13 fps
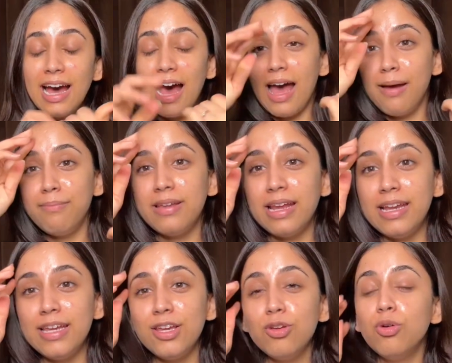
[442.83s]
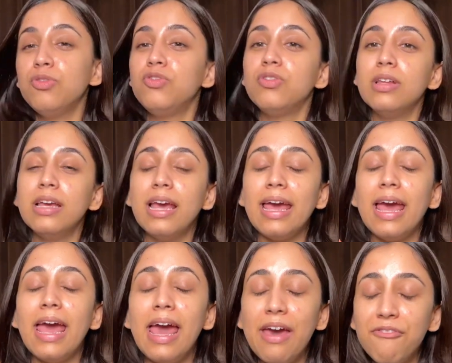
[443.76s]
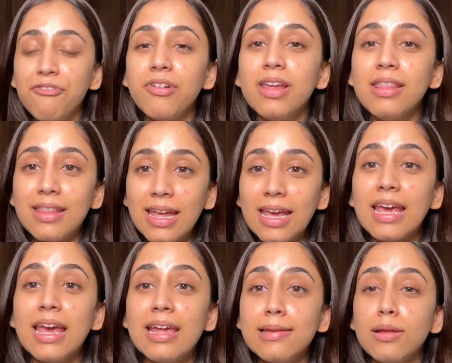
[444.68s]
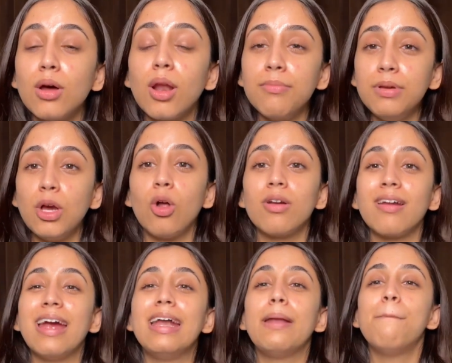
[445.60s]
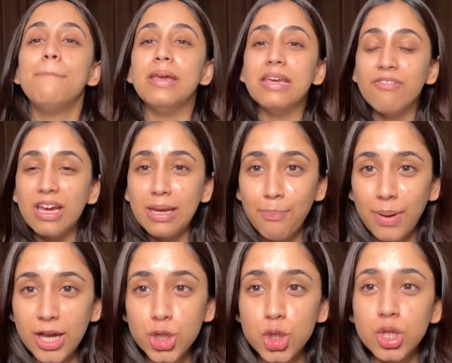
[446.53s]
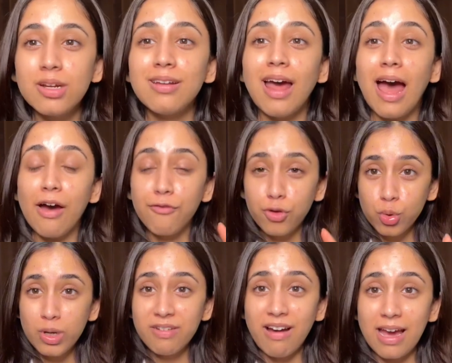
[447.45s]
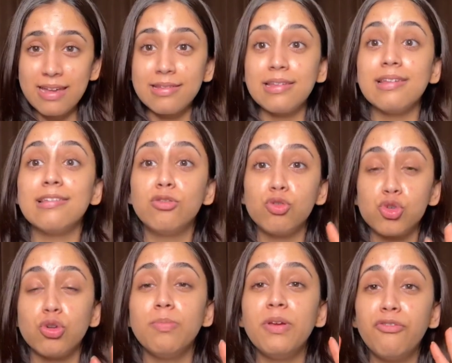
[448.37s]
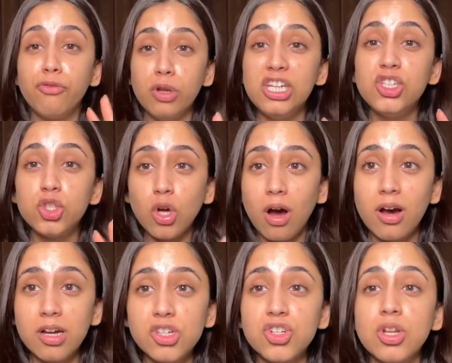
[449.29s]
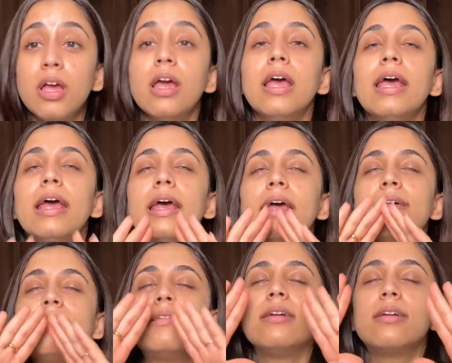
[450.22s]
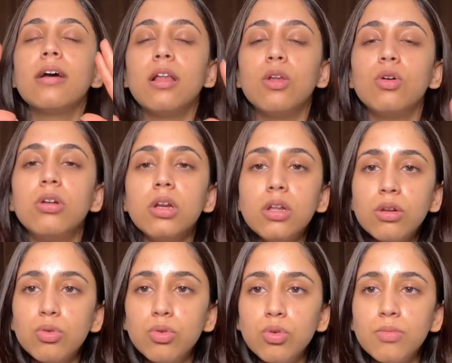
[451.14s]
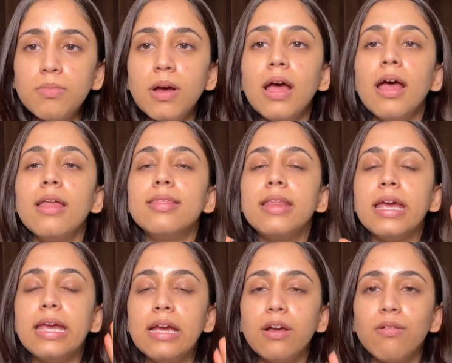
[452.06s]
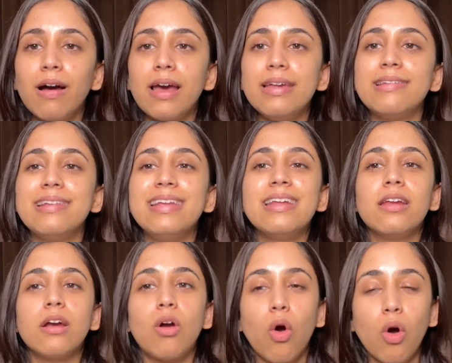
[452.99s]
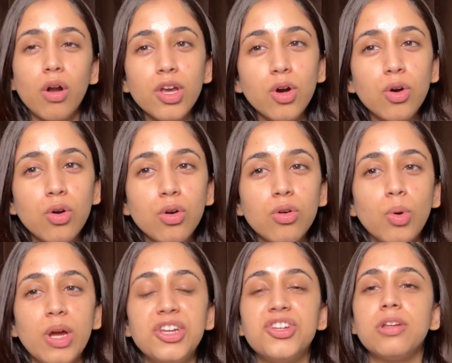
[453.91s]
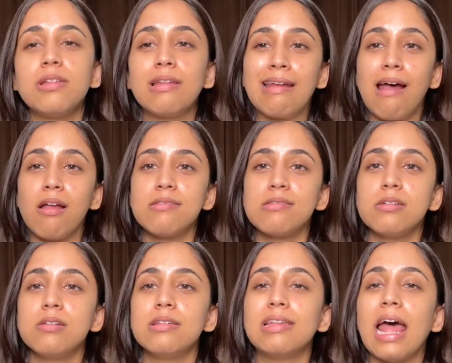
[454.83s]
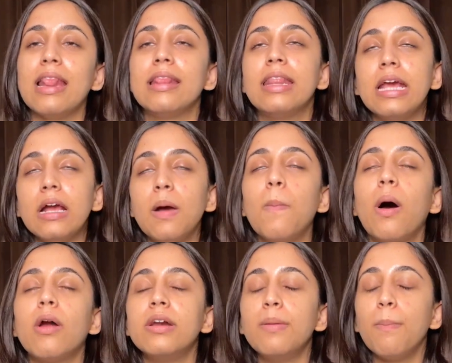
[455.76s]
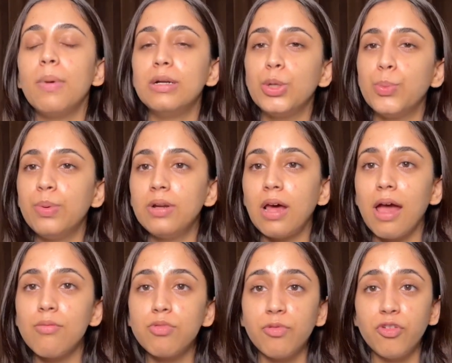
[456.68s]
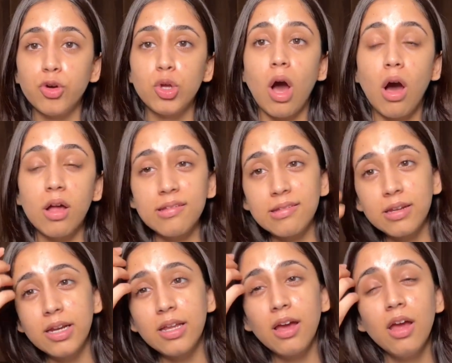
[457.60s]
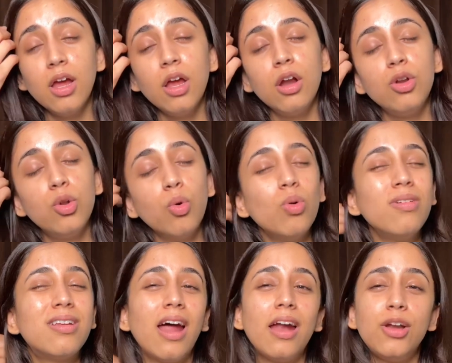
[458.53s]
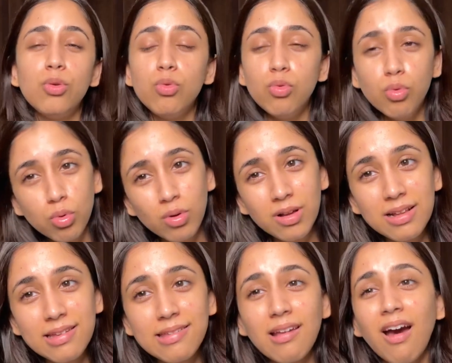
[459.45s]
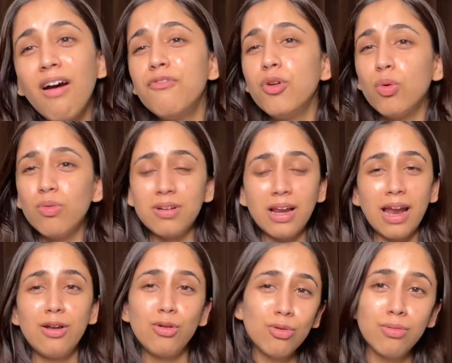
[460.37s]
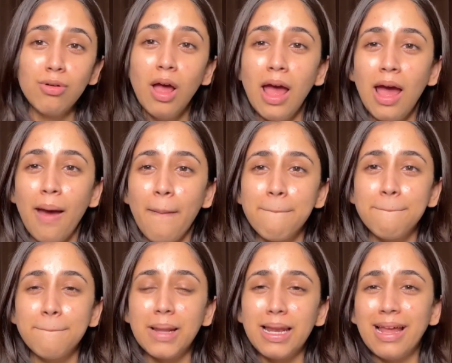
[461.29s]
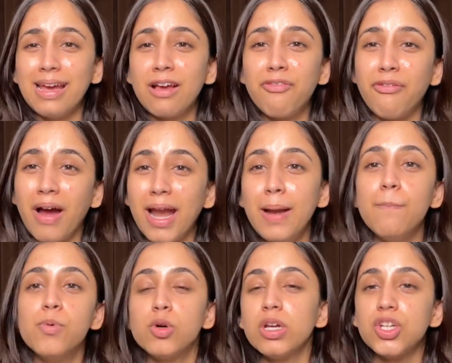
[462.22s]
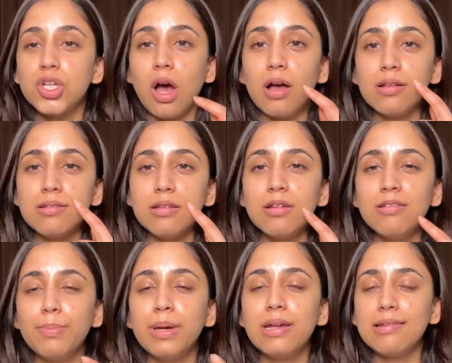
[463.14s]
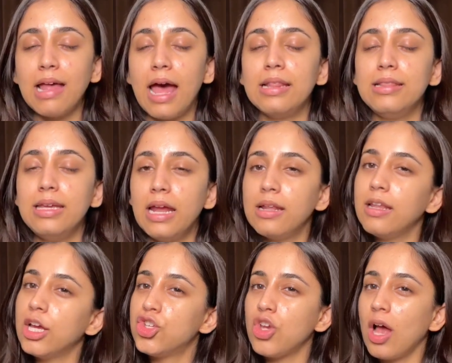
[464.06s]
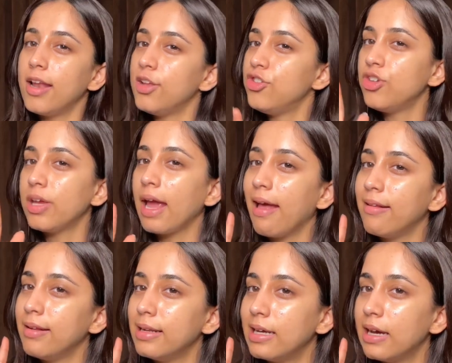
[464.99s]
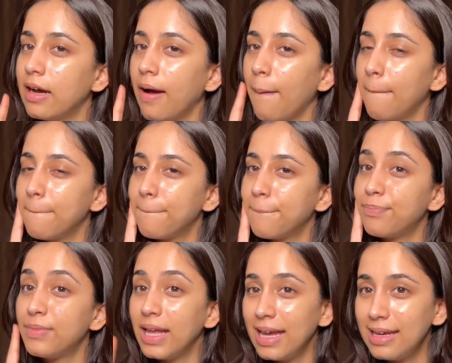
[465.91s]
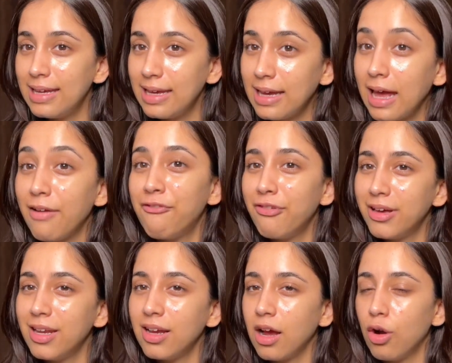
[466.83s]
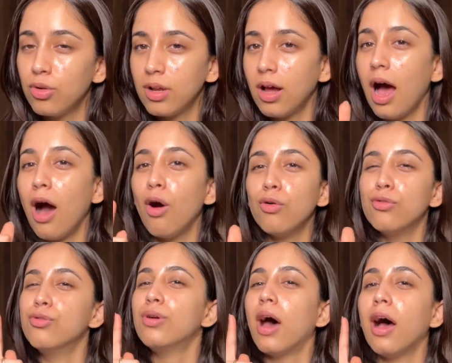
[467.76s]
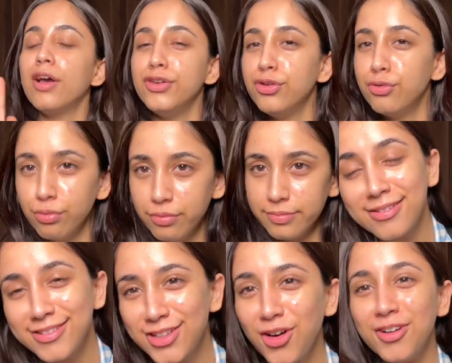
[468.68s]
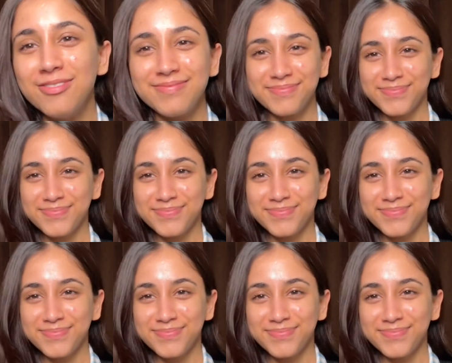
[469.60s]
I'm telling you, everything is gonna be all right. Be very patient, have two devices, those should be fully charged. Sit alone in a room, think wisely, record your questions and answers, and think about it multiple times before you answer it. Don't try to Google stuff, don't try to like find bookish answers, because at the end they're challenging and thinking and figuring out how good are you. So